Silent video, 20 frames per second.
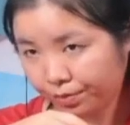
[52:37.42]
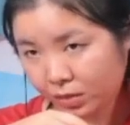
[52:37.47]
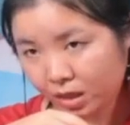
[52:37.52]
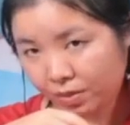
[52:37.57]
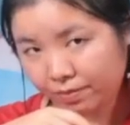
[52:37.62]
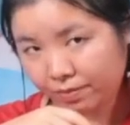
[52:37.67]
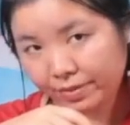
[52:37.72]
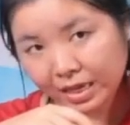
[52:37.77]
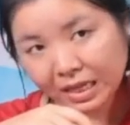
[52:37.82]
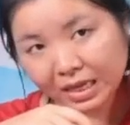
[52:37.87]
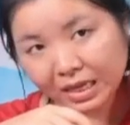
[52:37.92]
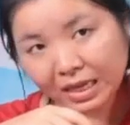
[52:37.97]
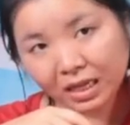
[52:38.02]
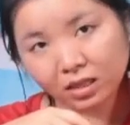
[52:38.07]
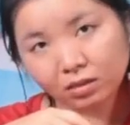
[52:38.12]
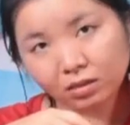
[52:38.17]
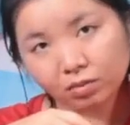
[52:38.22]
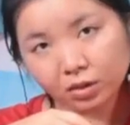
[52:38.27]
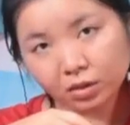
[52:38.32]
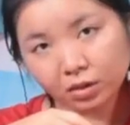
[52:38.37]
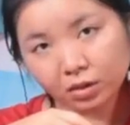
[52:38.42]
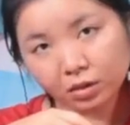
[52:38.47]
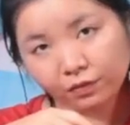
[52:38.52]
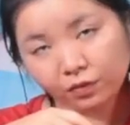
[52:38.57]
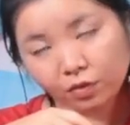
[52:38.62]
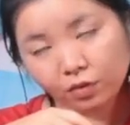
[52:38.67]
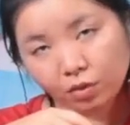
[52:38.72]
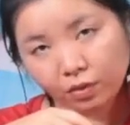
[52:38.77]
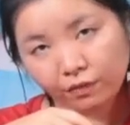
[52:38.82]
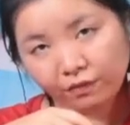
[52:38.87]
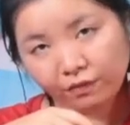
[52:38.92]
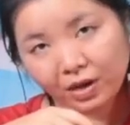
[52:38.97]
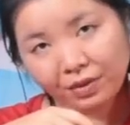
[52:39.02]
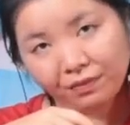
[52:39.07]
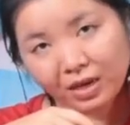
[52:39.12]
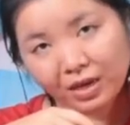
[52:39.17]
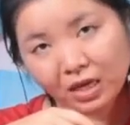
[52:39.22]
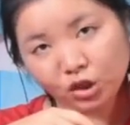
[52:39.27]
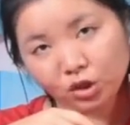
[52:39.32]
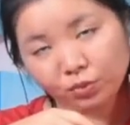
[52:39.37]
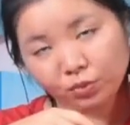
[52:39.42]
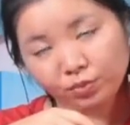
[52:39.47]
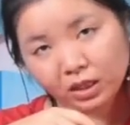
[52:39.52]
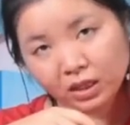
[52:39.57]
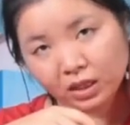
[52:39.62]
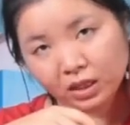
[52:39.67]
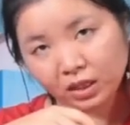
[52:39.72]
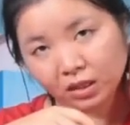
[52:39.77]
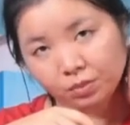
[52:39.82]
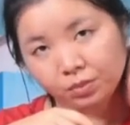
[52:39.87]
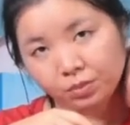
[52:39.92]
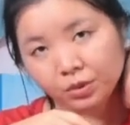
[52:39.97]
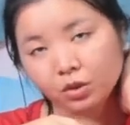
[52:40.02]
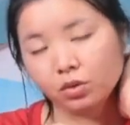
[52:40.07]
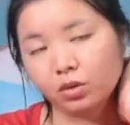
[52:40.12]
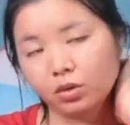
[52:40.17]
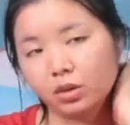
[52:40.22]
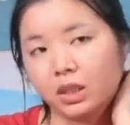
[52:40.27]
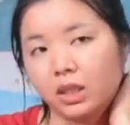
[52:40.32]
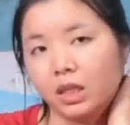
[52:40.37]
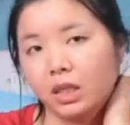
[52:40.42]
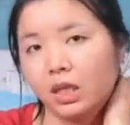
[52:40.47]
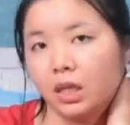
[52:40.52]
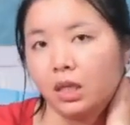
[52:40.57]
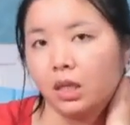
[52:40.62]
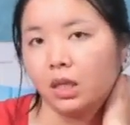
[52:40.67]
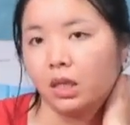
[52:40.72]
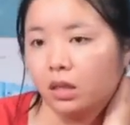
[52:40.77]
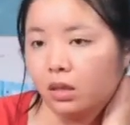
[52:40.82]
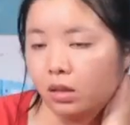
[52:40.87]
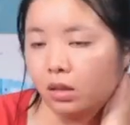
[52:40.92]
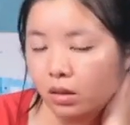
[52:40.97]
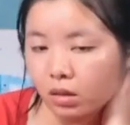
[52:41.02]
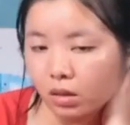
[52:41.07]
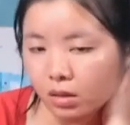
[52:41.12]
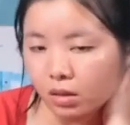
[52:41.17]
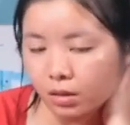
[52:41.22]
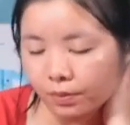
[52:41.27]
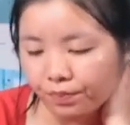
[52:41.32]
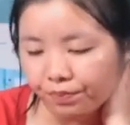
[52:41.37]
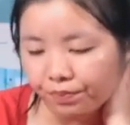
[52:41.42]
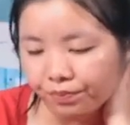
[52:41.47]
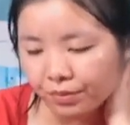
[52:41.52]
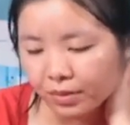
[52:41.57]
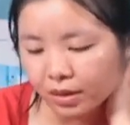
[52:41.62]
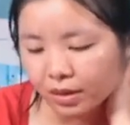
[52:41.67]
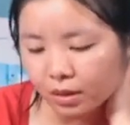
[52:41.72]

many customers for 500 pieces because um,